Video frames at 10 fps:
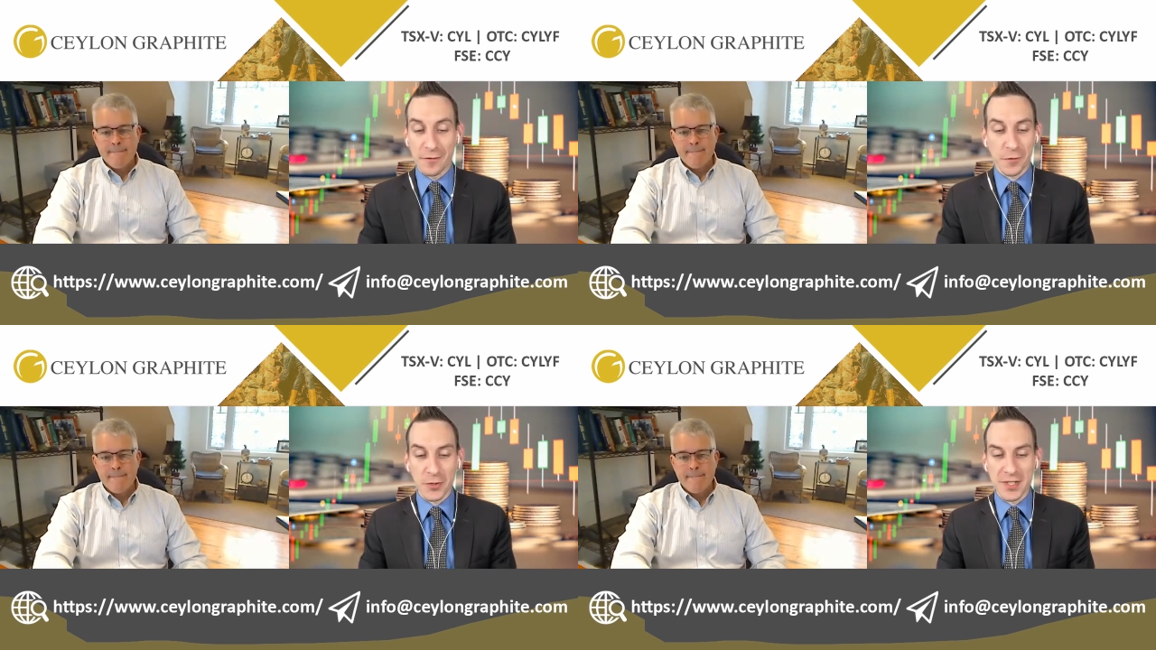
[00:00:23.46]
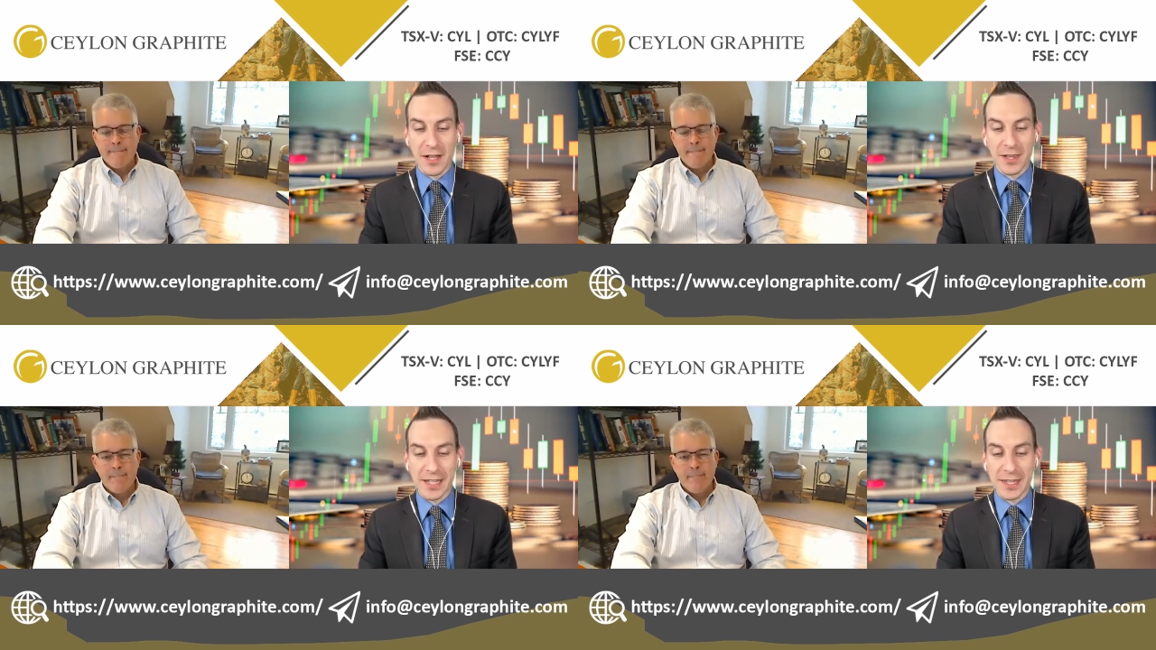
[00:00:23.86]
Speaker 1: in full cell
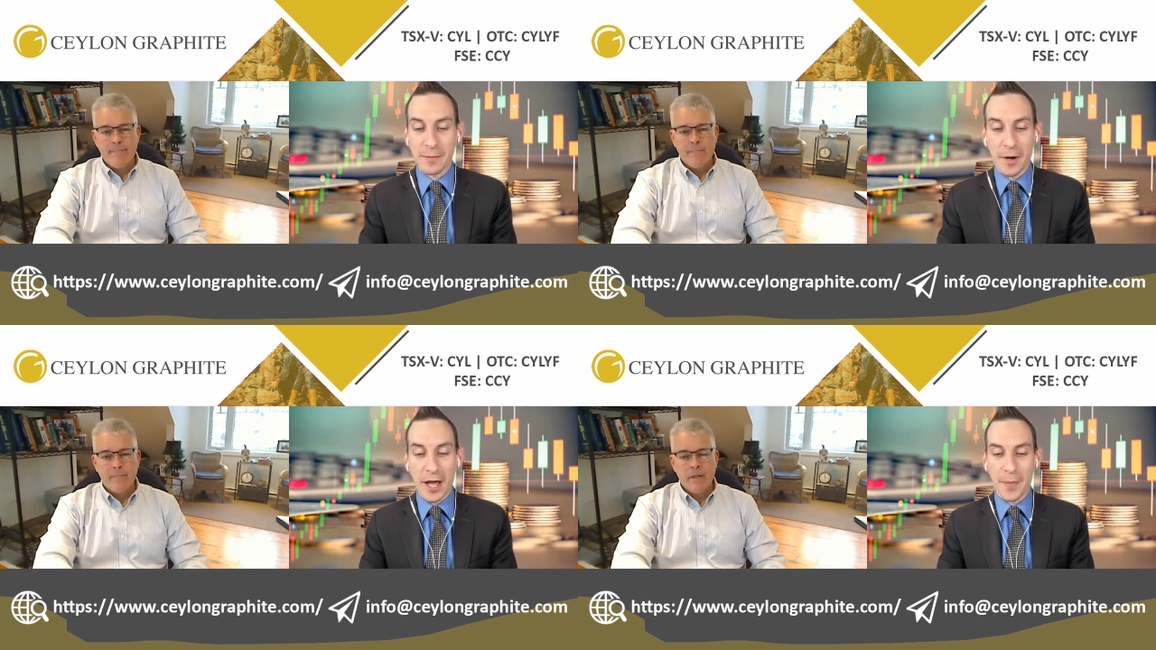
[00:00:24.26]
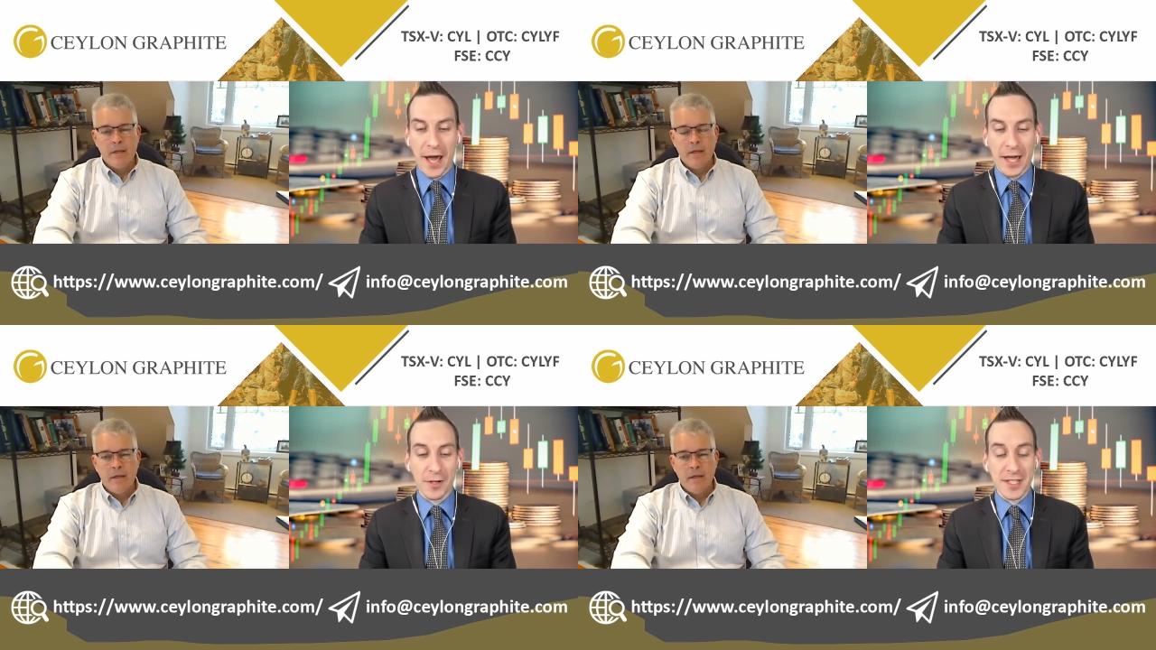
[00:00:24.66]
lithium ion
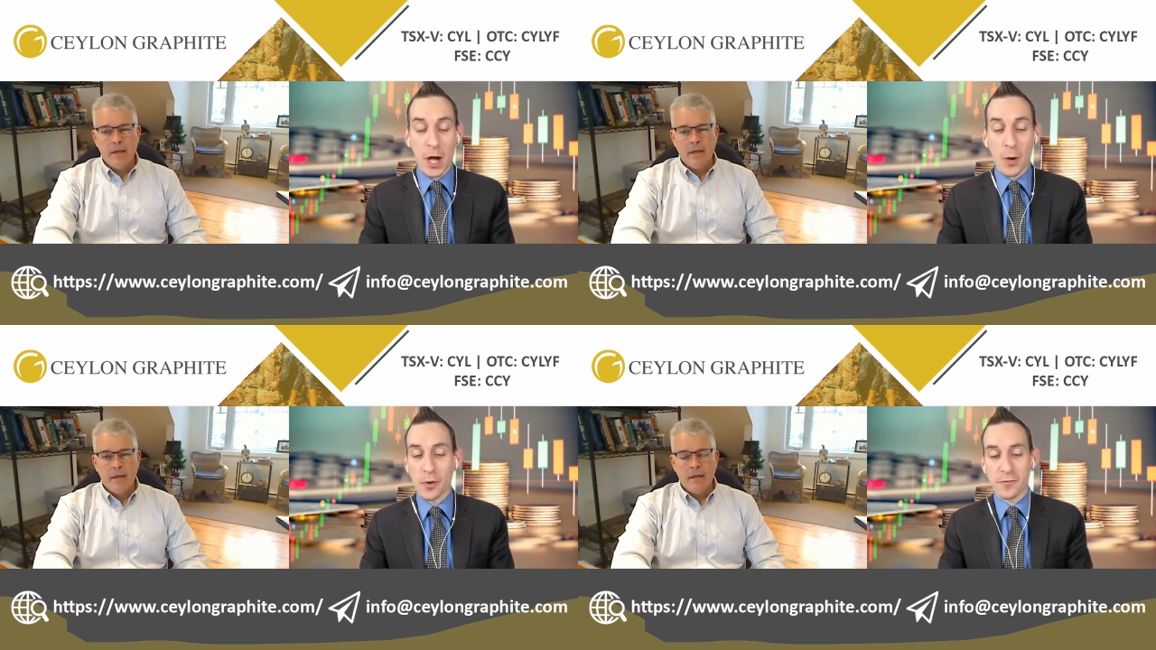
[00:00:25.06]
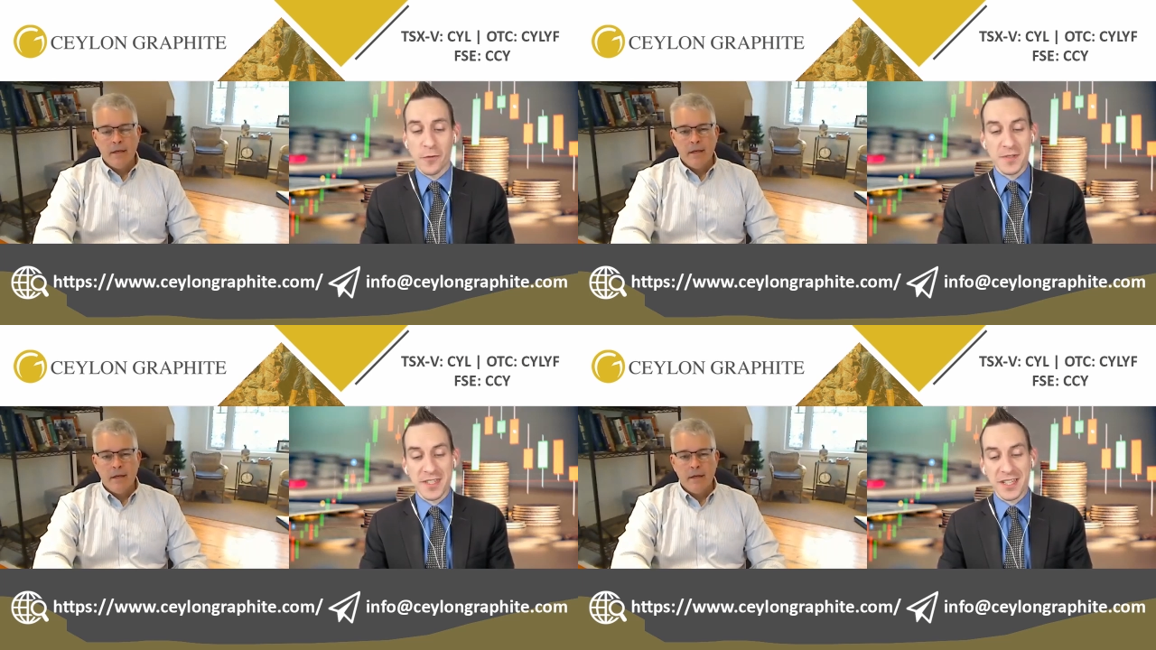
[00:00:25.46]
batteries
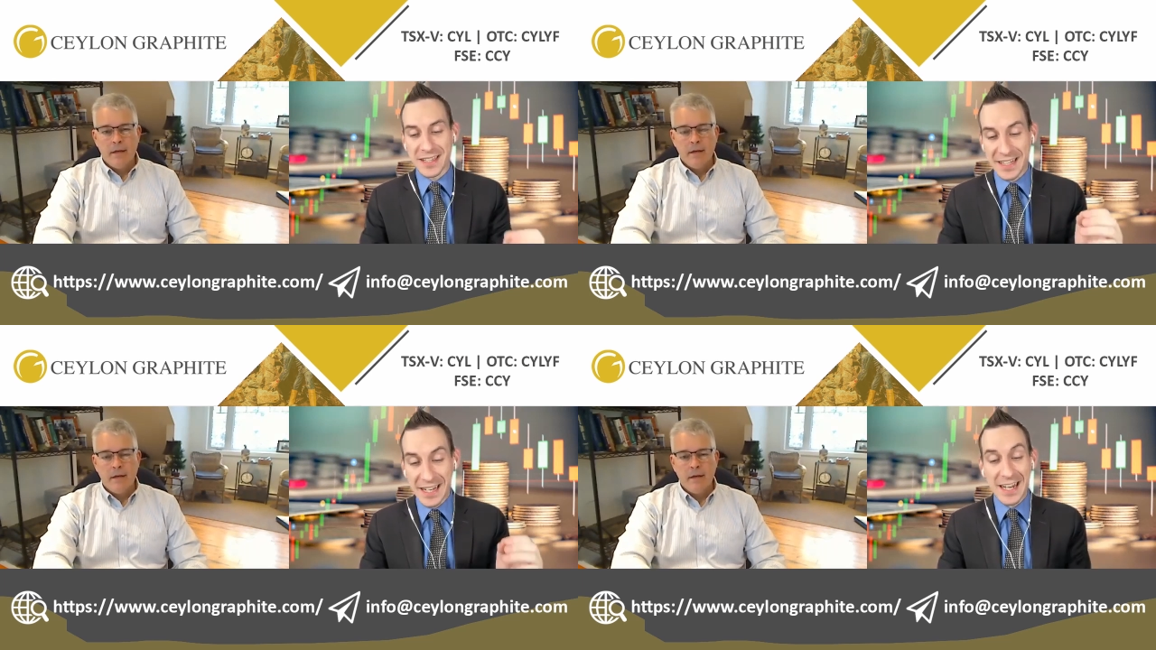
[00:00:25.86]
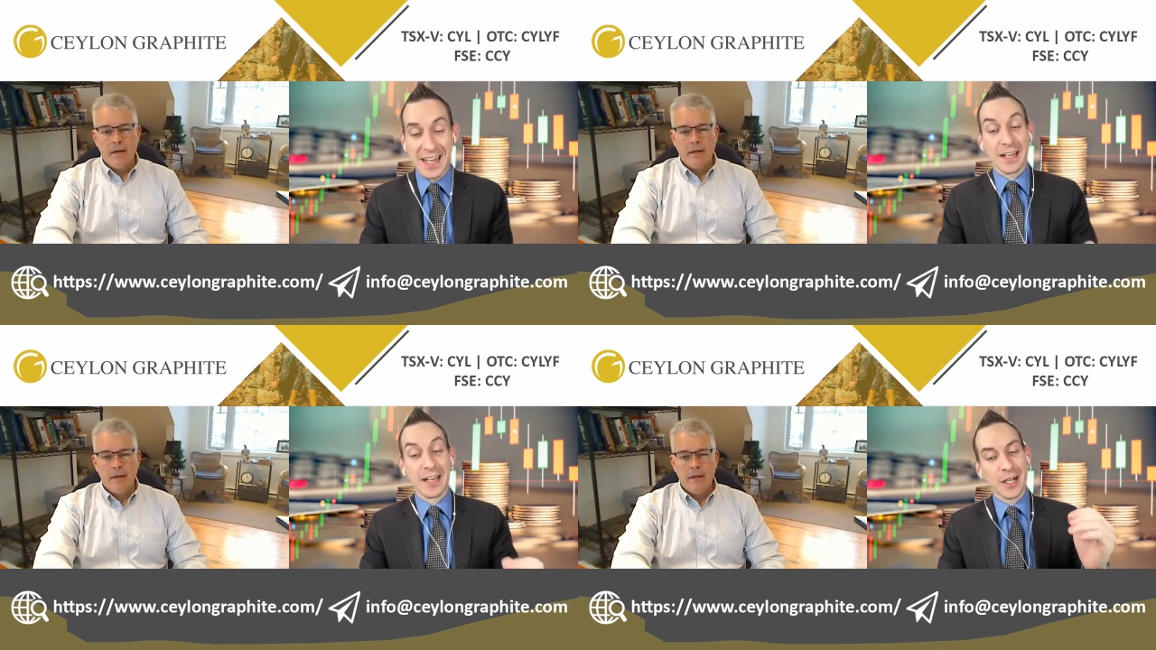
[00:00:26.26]
outperforms the leading
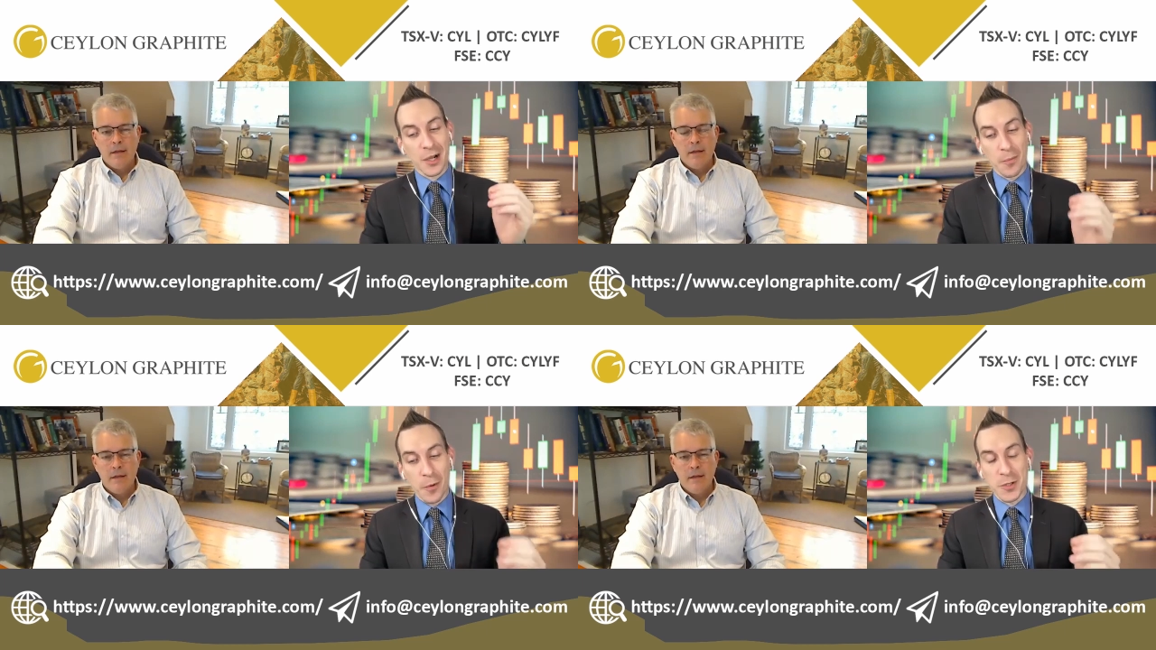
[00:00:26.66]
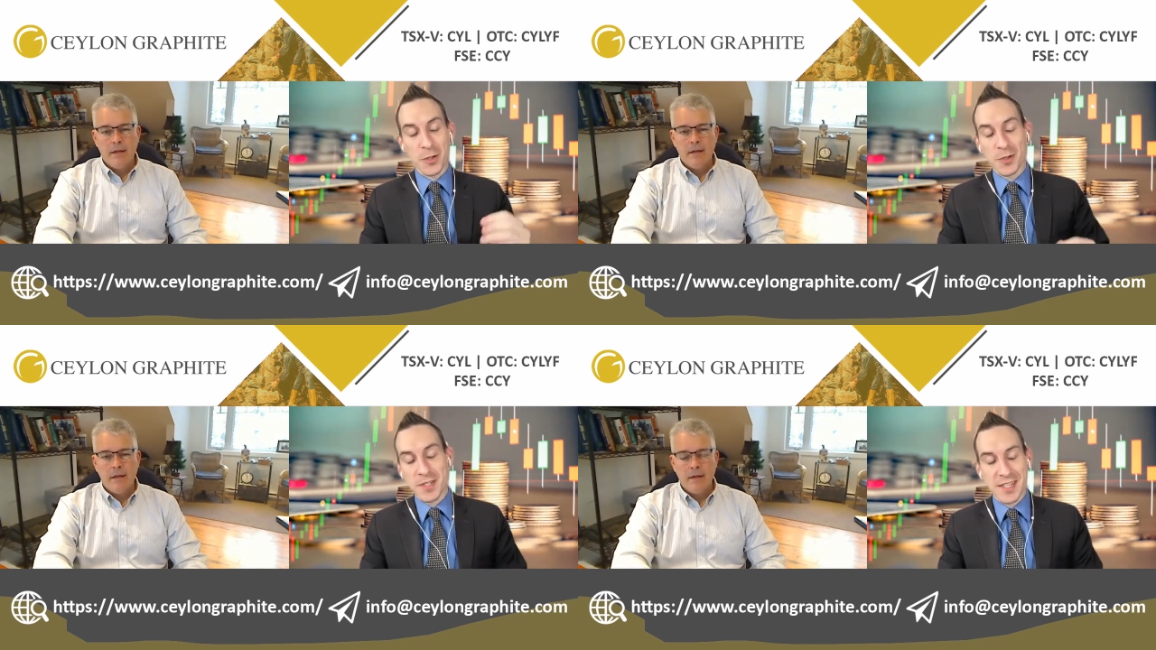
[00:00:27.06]
commercial
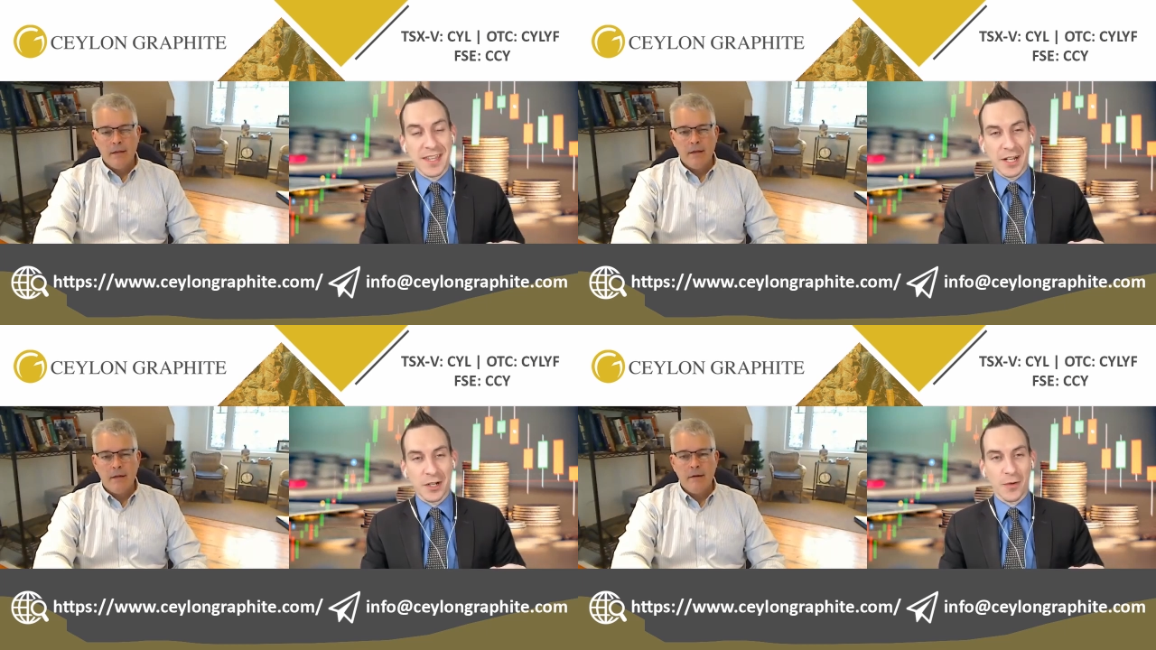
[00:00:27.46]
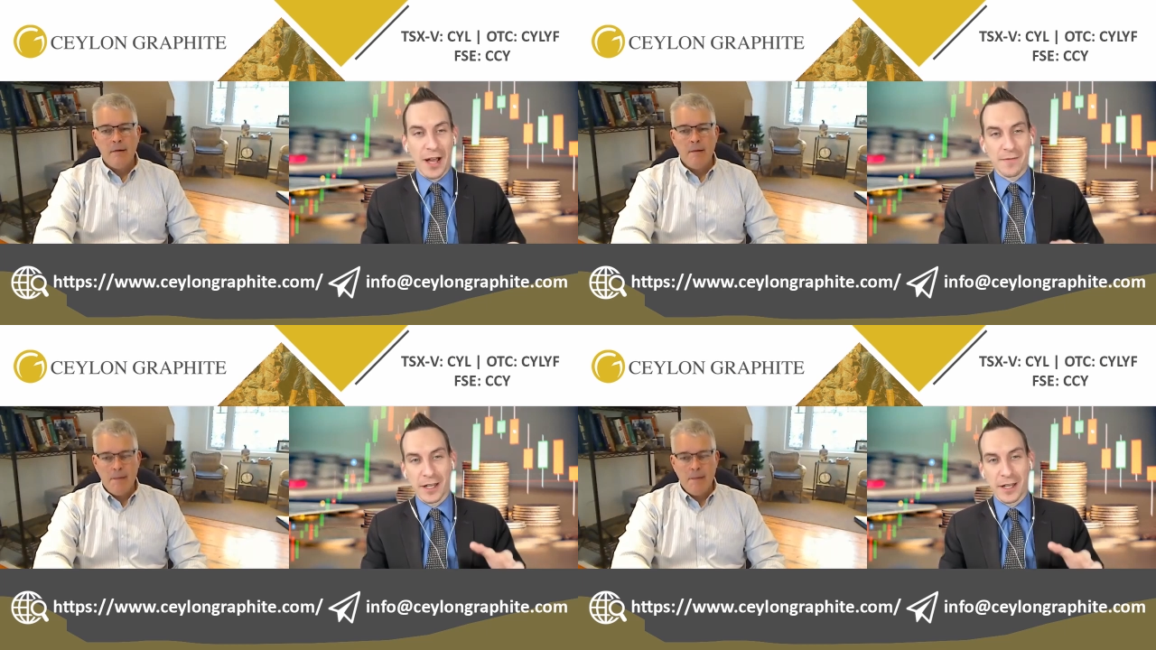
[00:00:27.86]
synthetic graphite.